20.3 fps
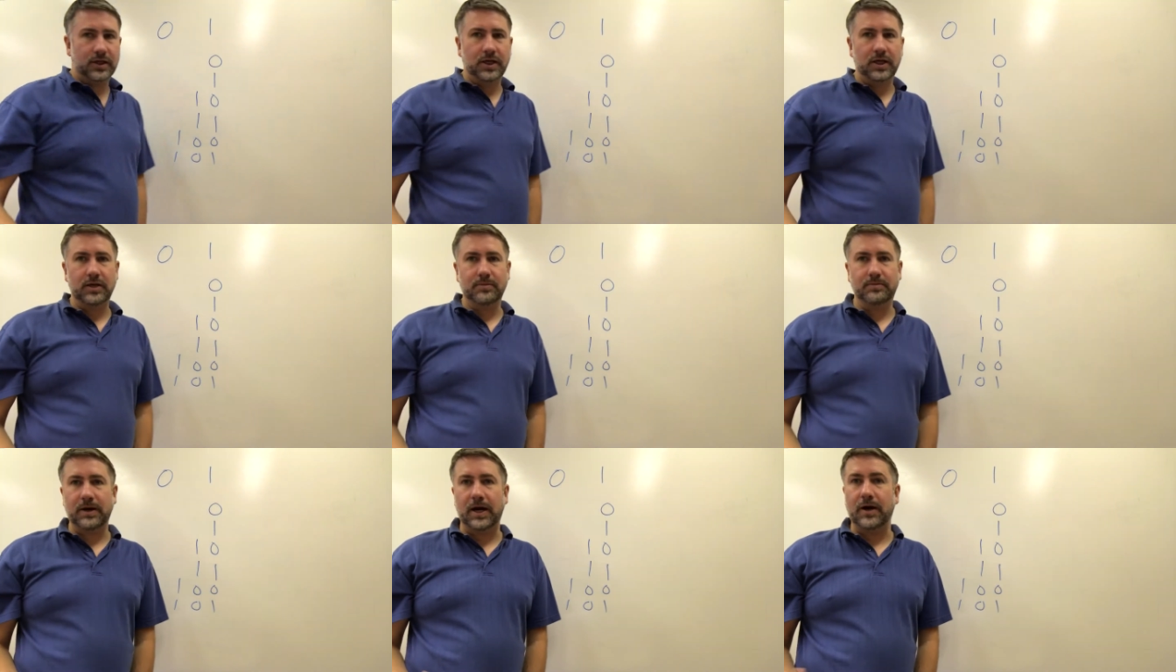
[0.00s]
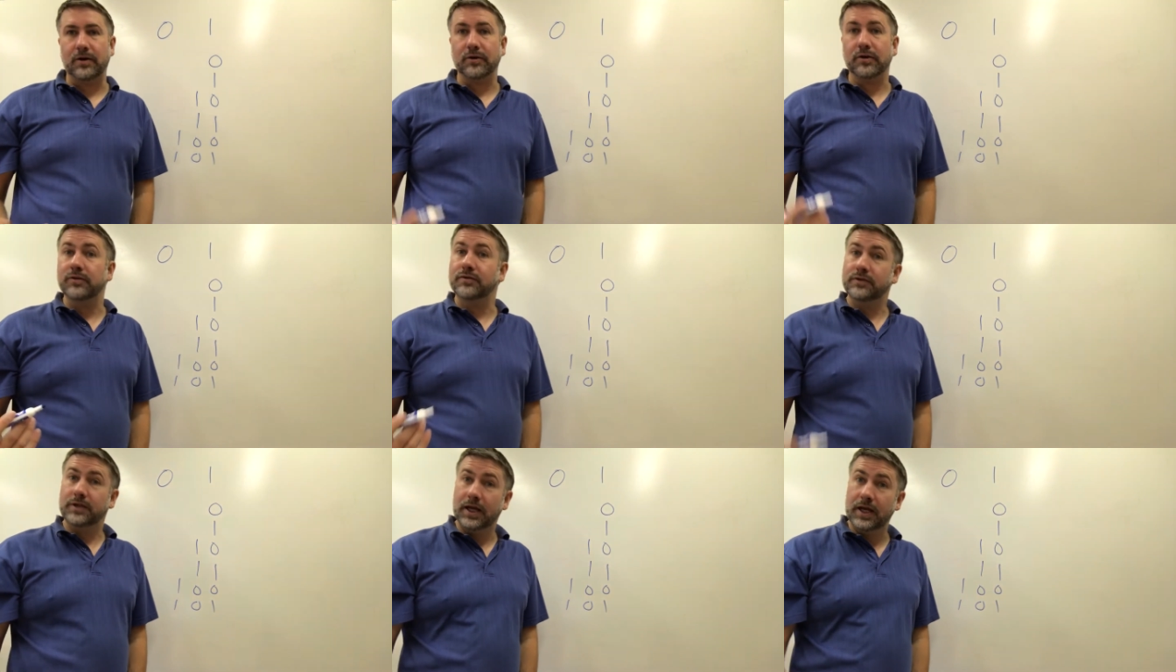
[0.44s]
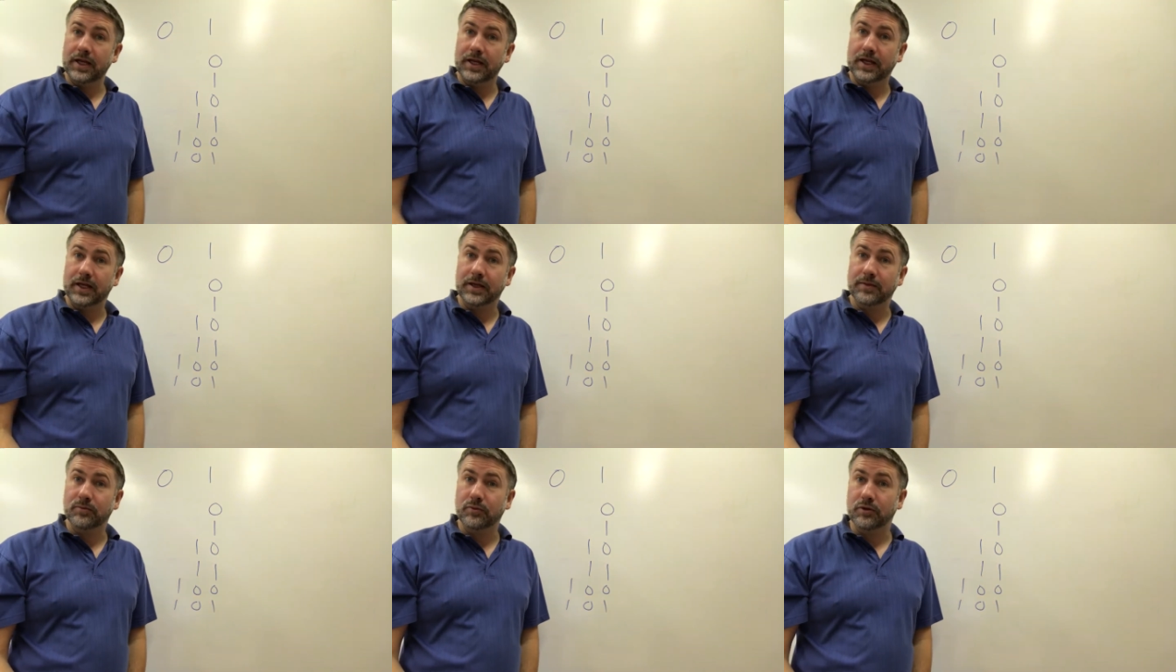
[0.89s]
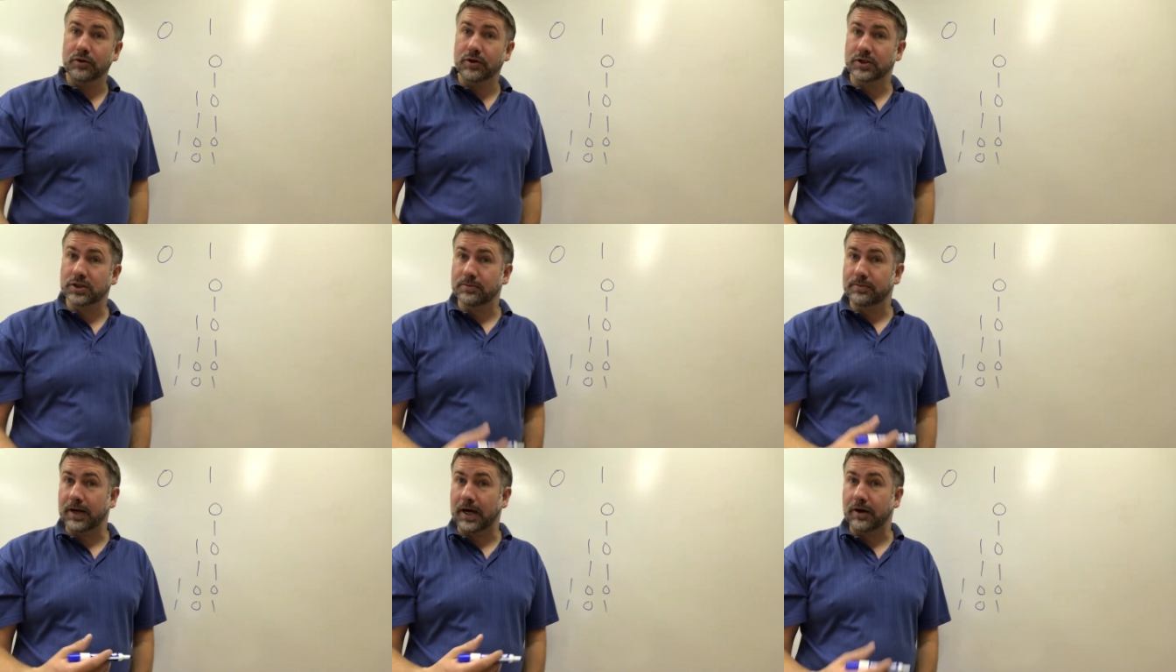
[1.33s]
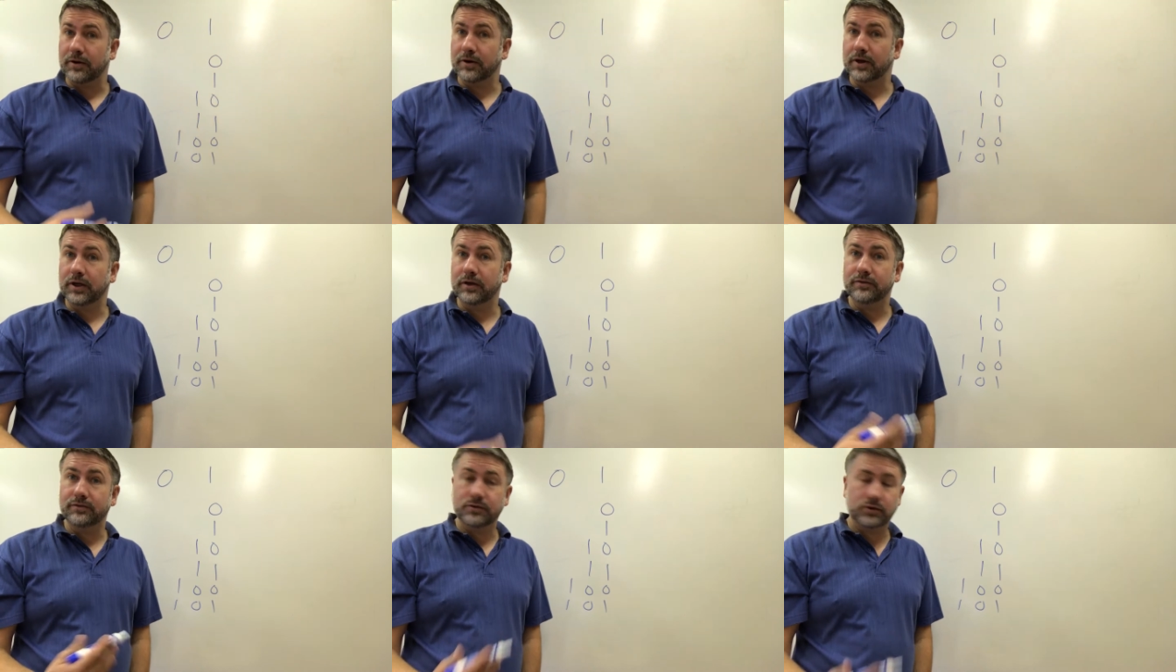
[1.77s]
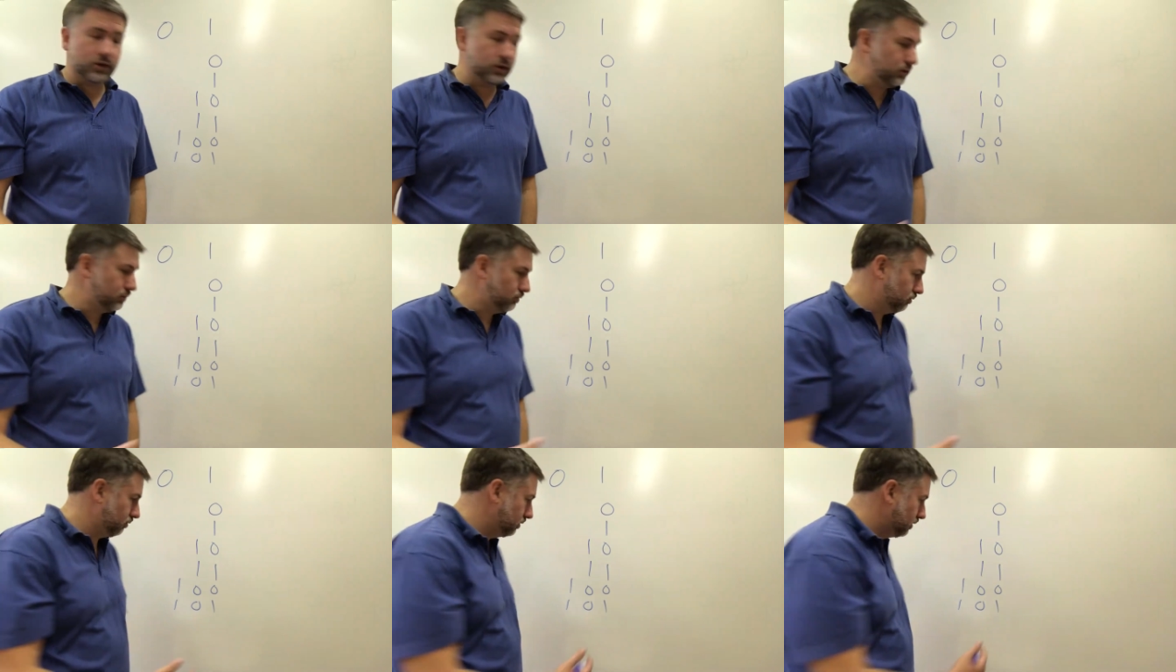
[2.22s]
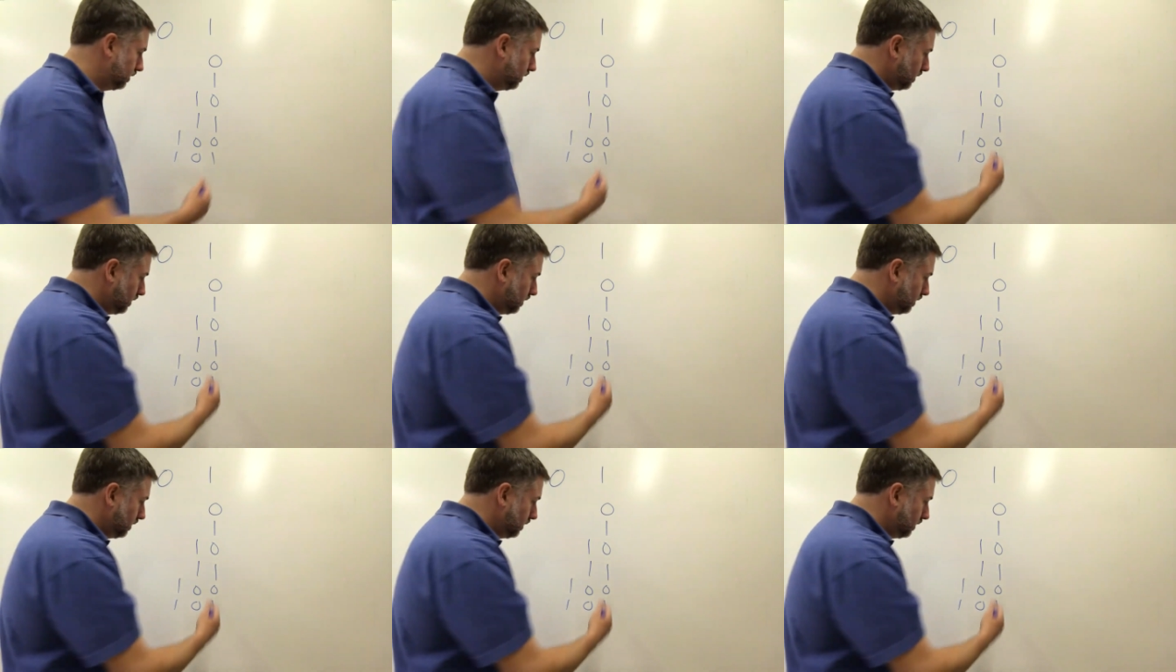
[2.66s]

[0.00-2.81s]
a power of 10 anymore, it's a power of 2.